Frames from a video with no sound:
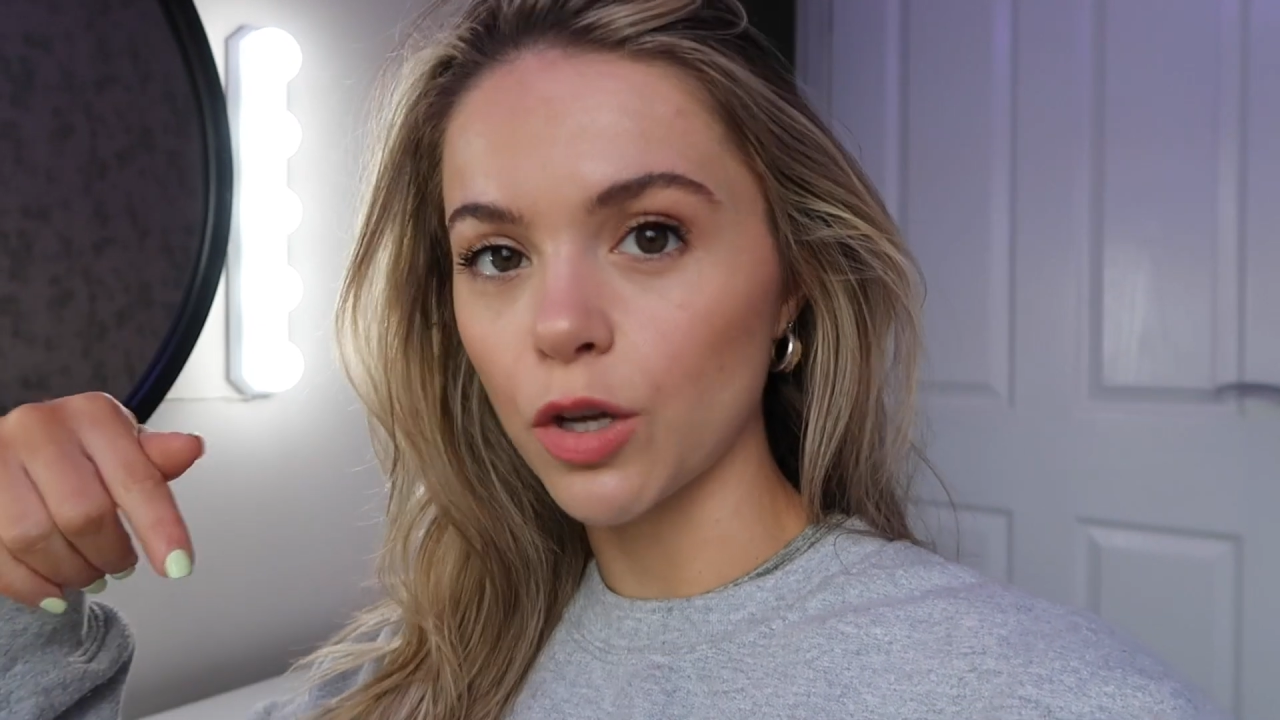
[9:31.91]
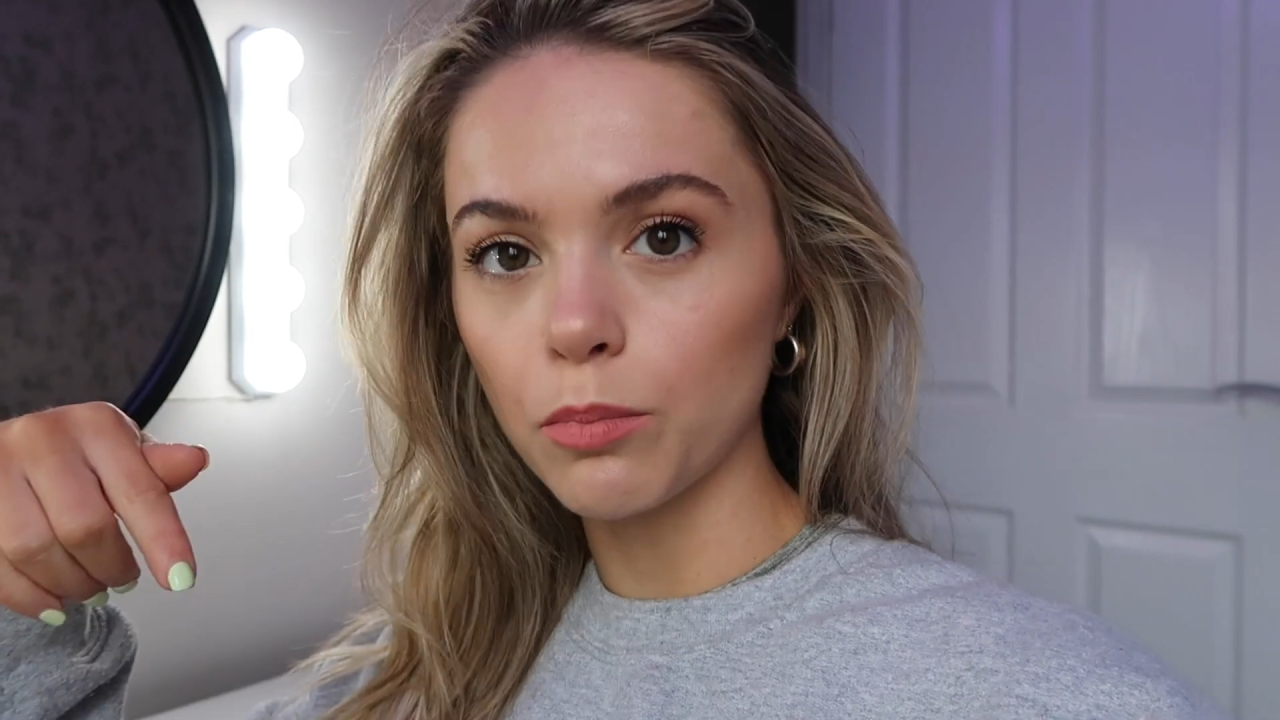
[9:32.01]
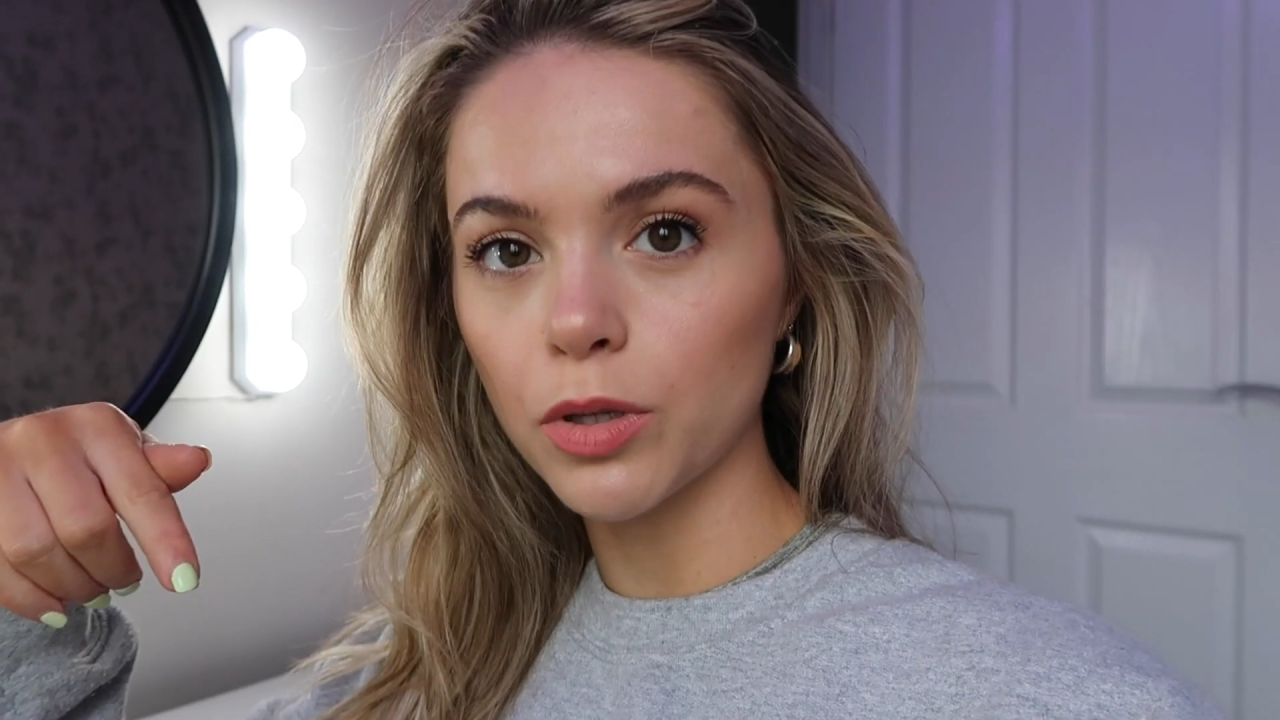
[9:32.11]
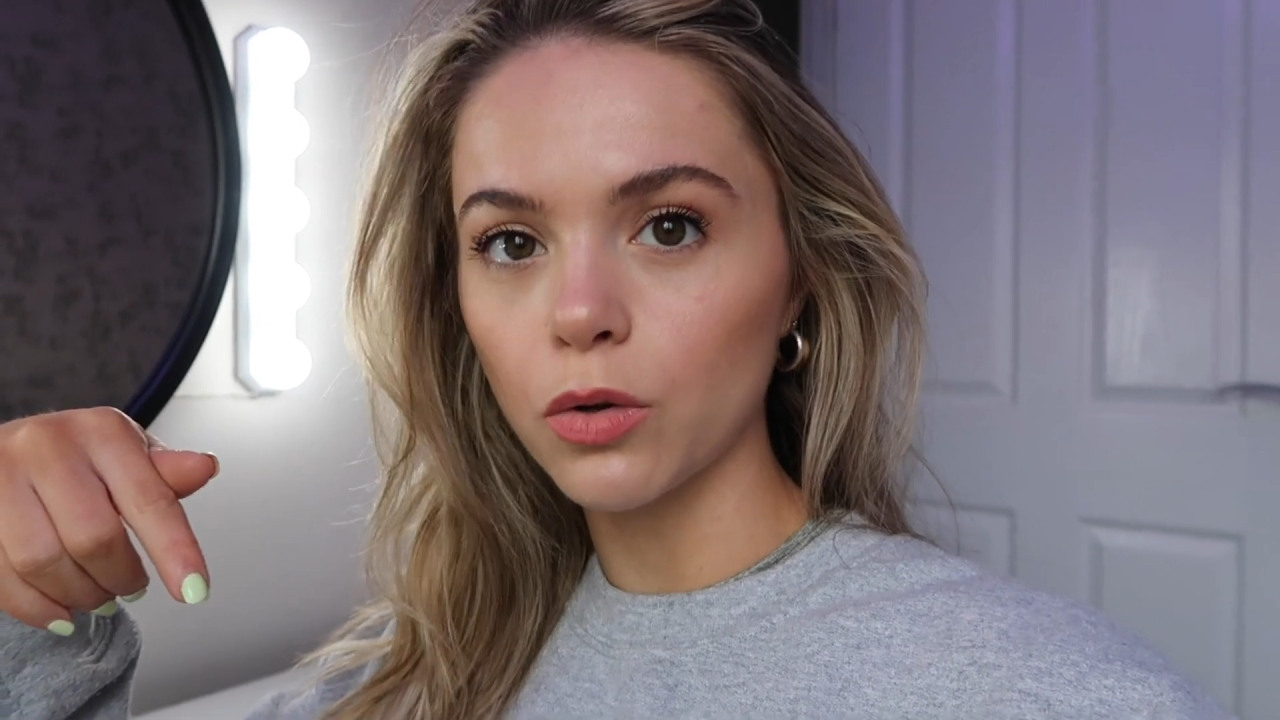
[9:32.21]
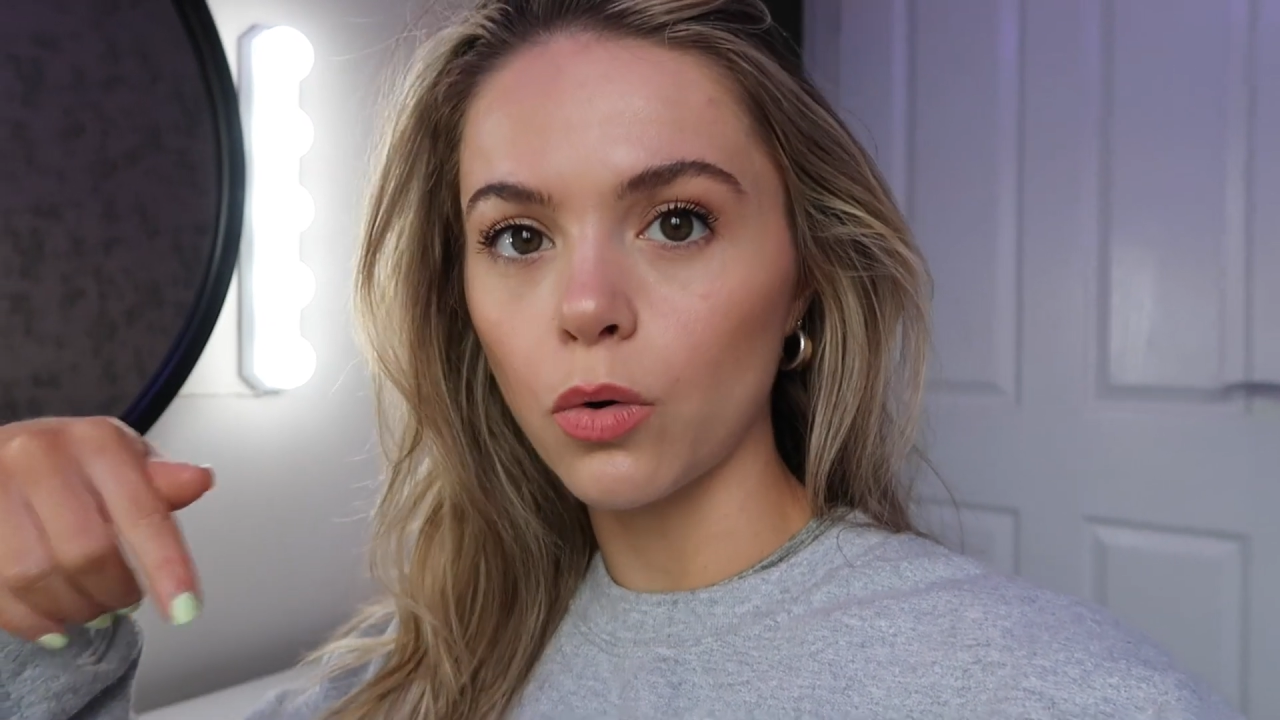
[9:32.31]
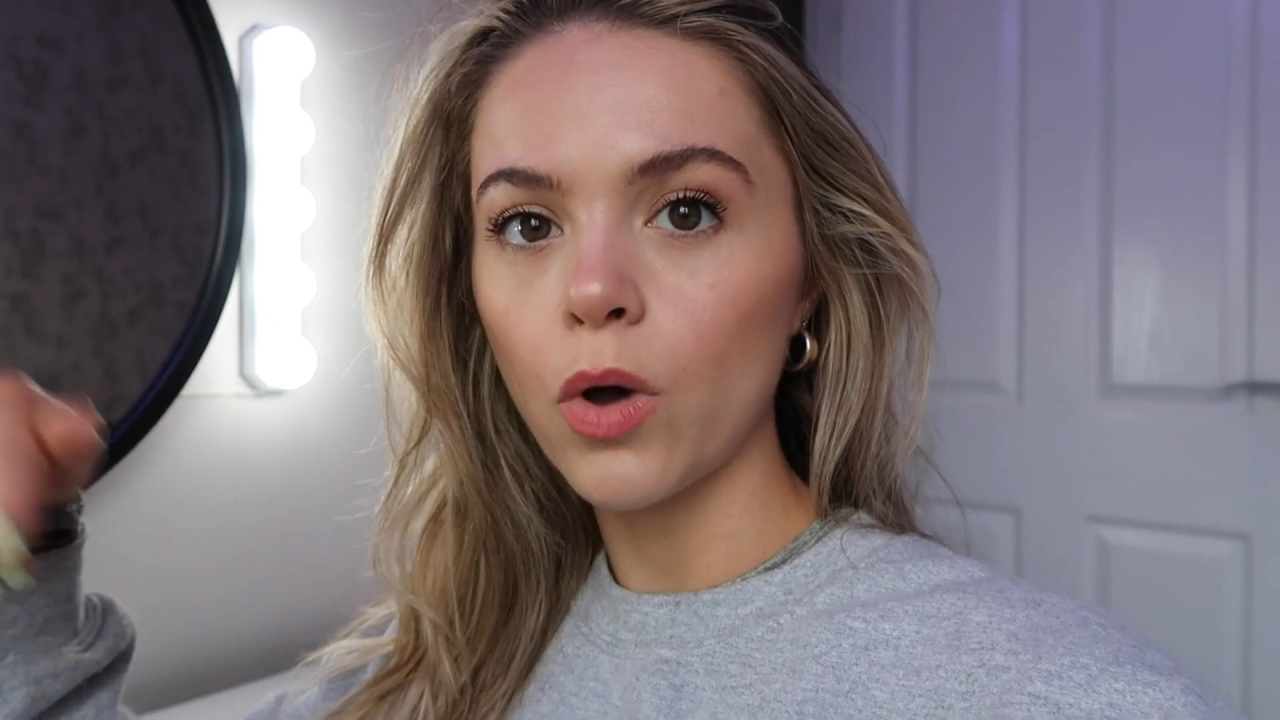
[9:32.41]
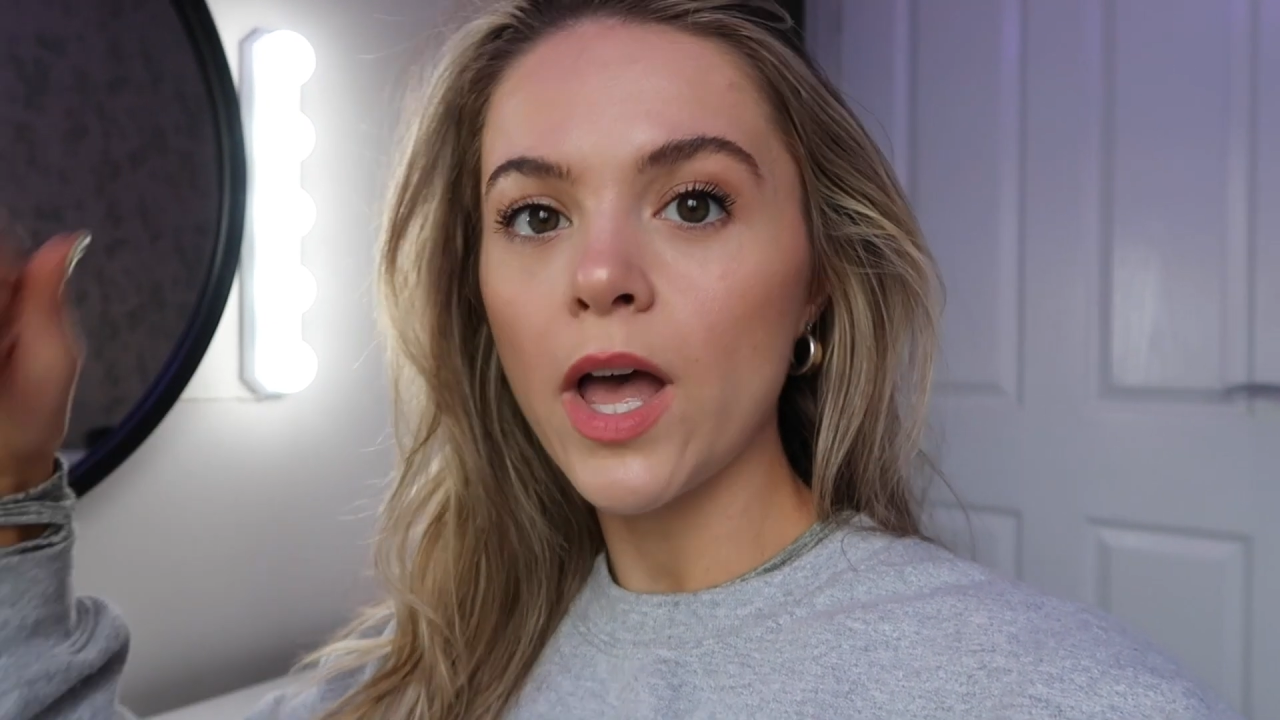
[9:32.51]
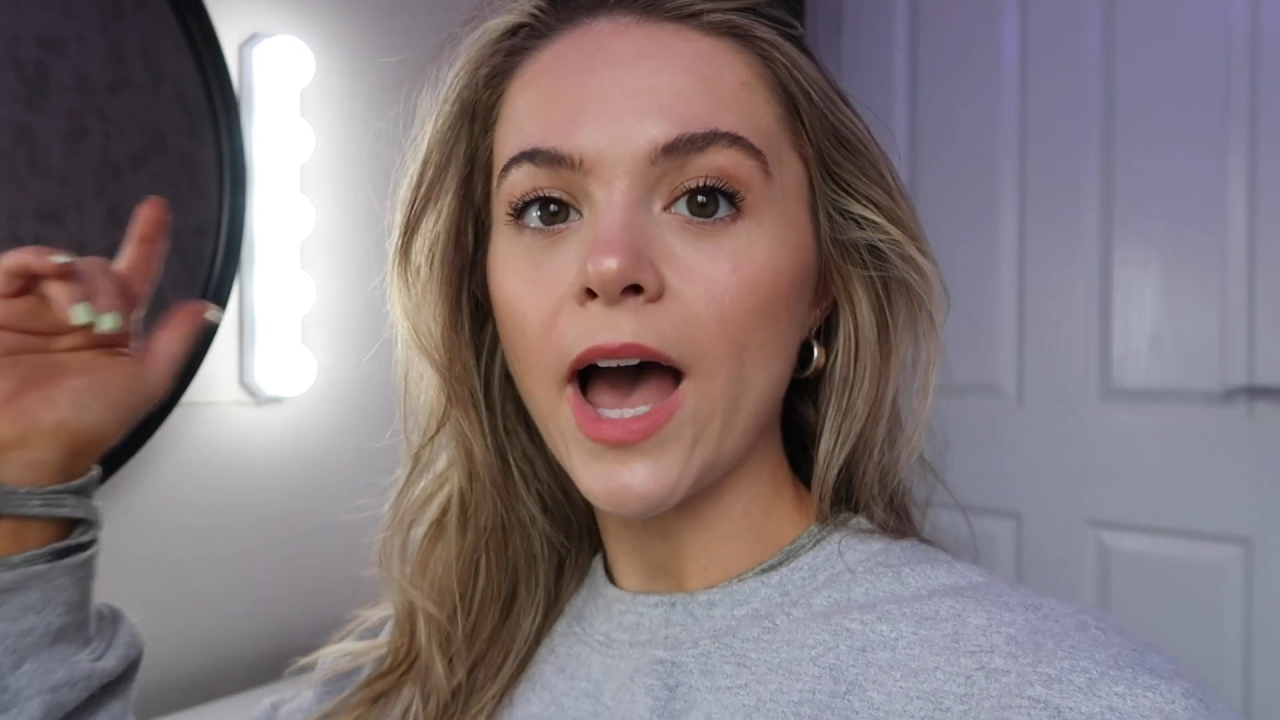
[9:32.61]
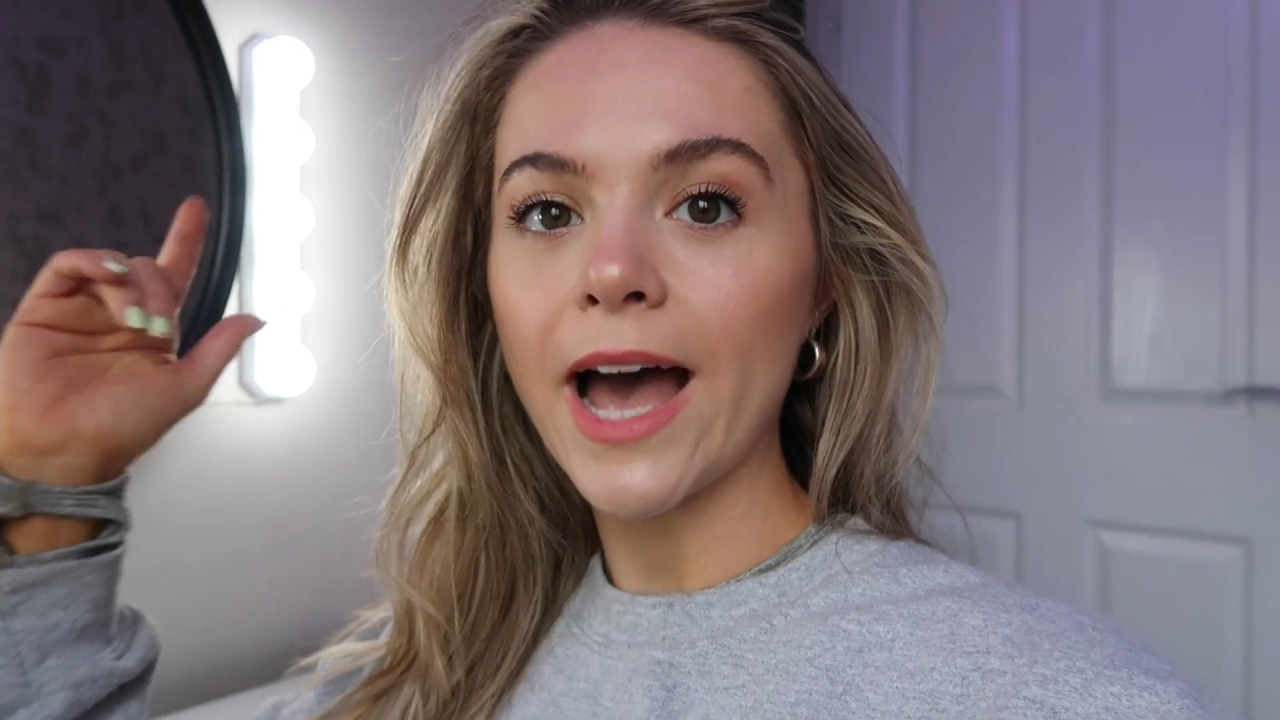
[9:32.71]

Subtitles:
down below,